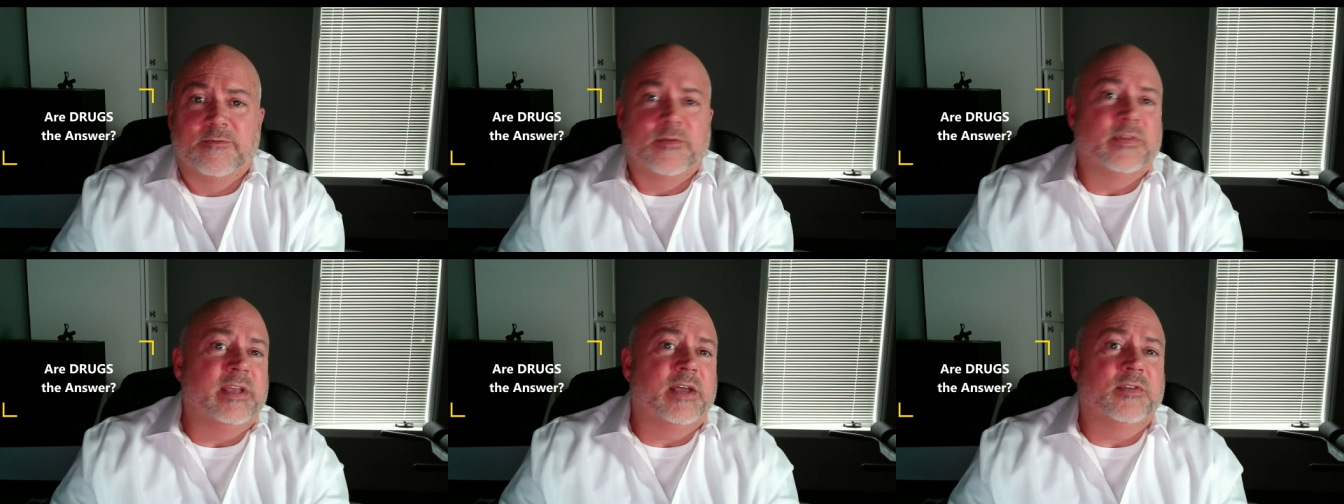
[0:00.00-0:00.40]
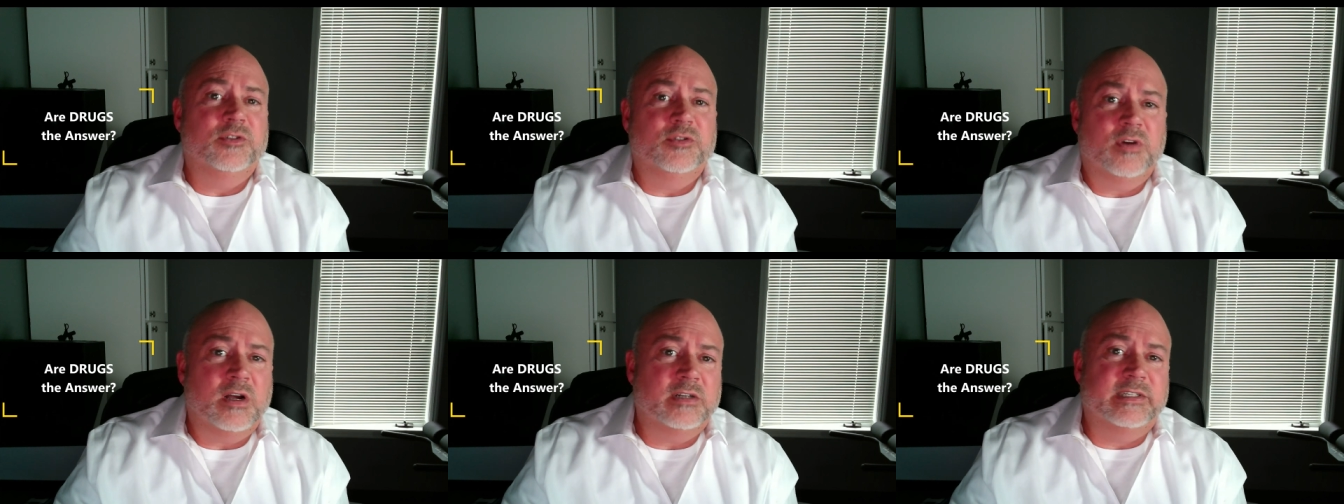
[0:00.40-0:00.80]
for the other
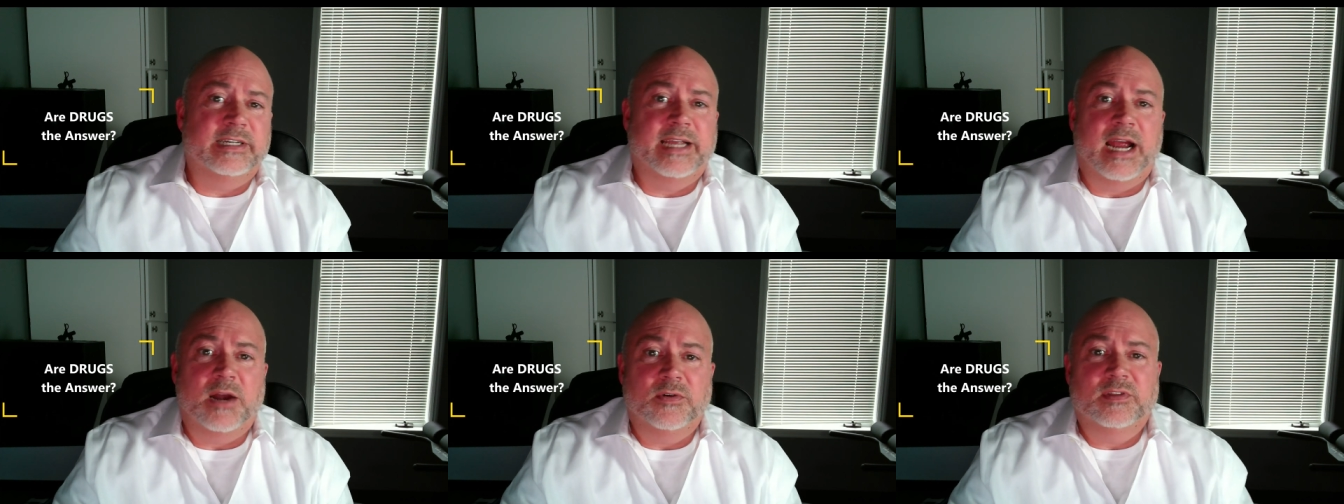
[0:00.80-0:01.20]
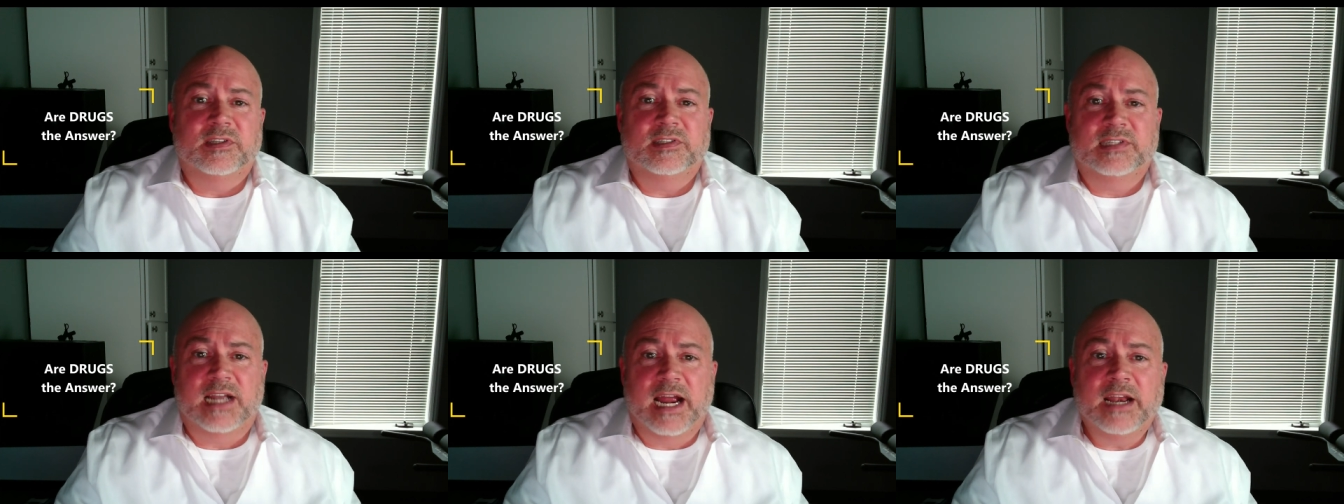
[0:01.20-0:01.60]
drug to counter
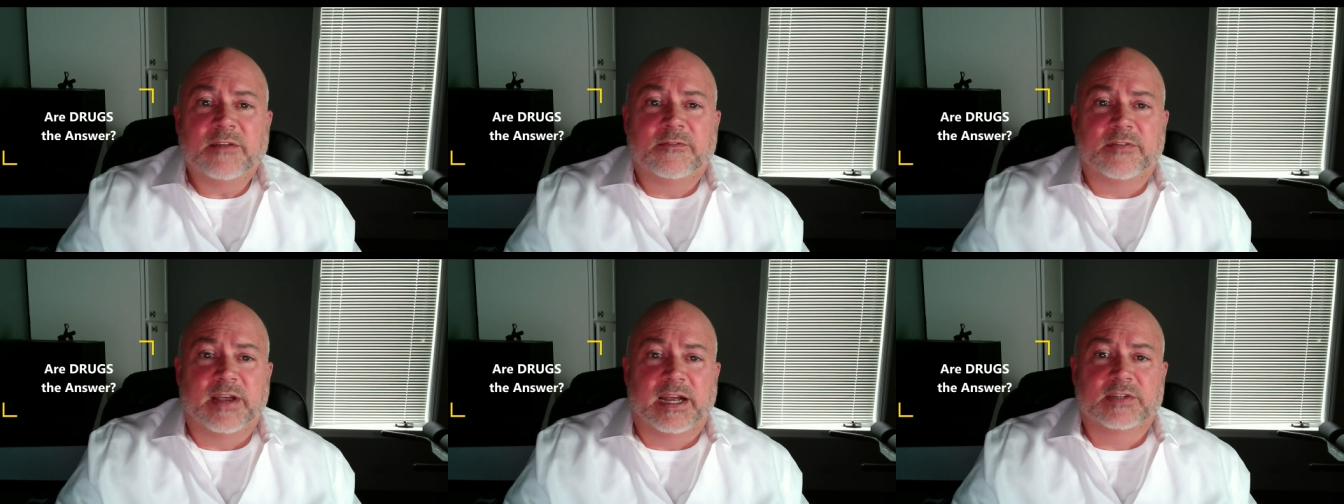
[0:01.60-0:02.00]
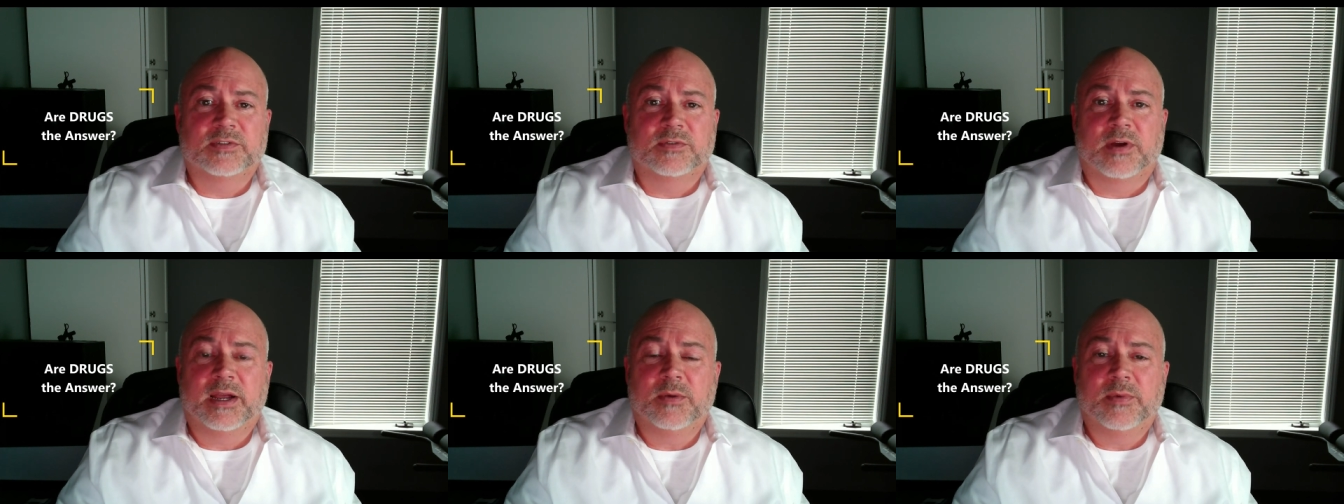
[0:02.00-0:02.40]
the side
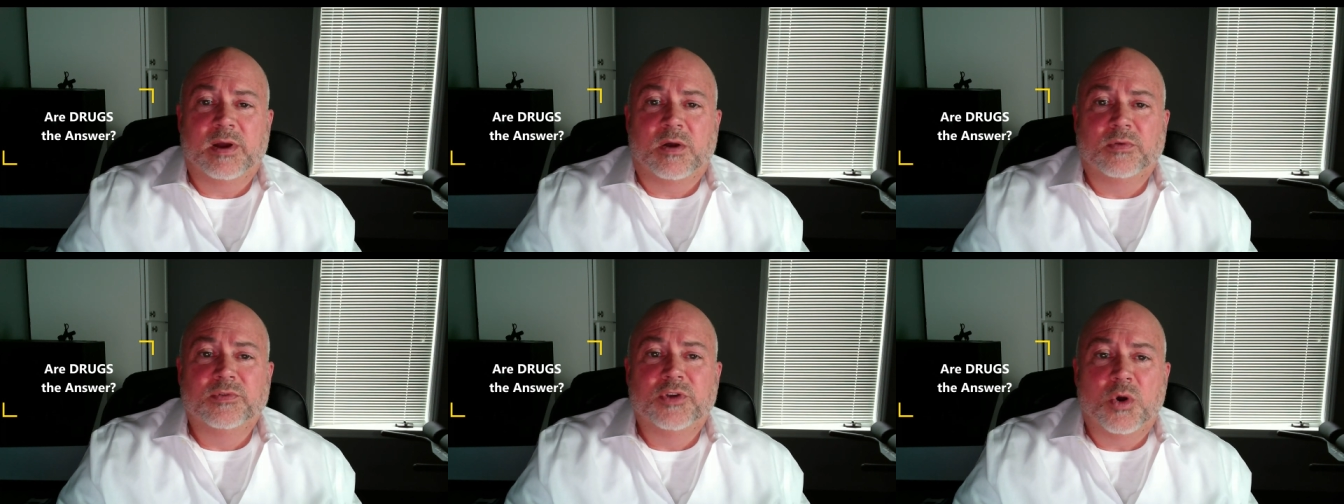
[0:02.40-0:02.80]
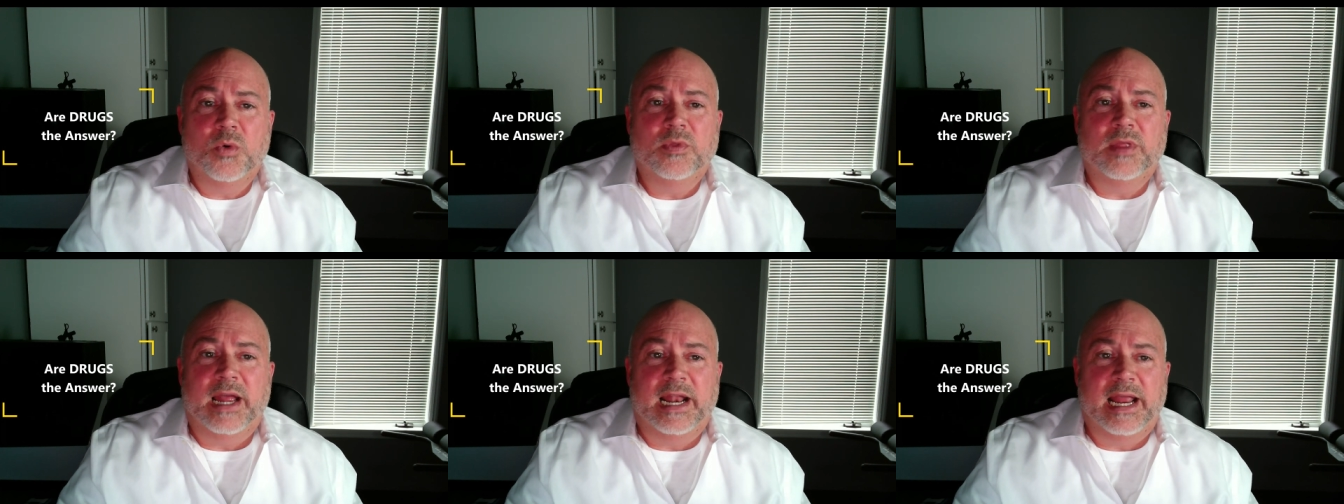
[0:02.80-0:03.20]
effects, right? We all
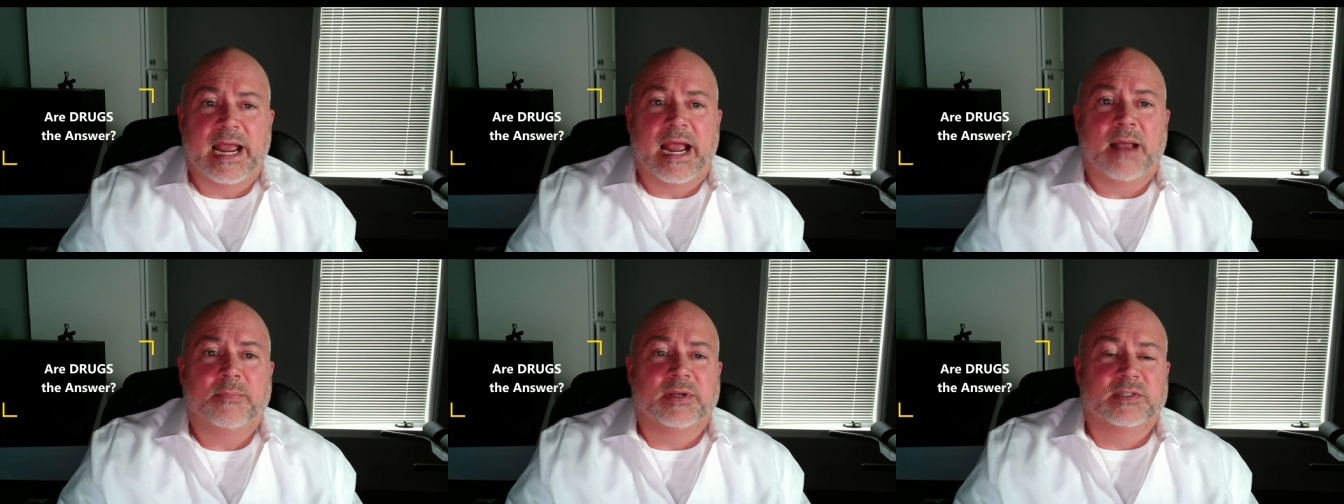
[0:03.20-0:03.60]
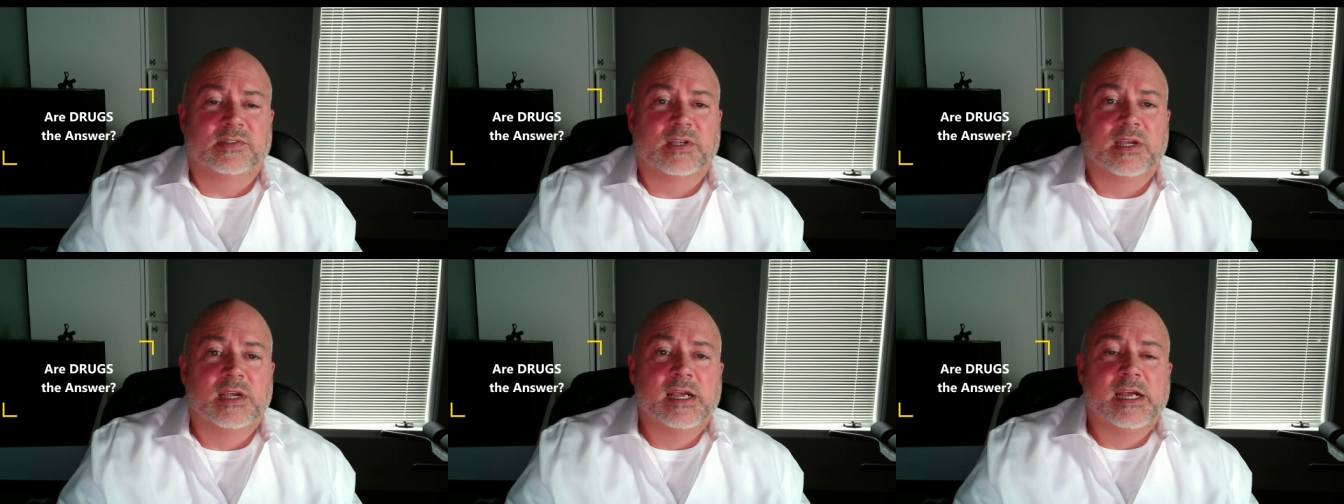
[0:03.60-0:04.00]
know that
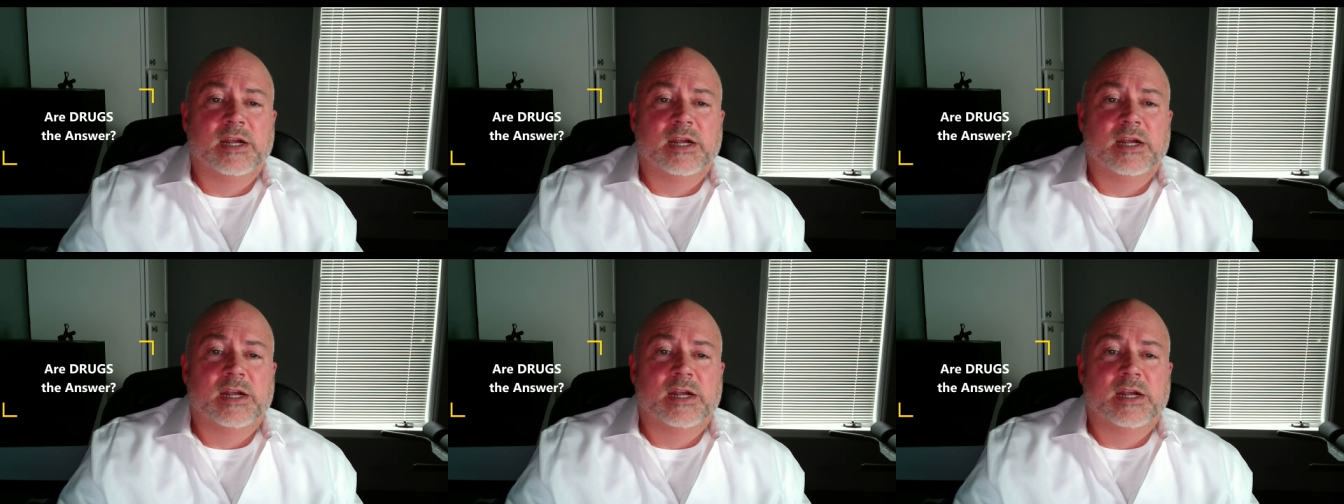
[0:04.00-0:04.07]
happens.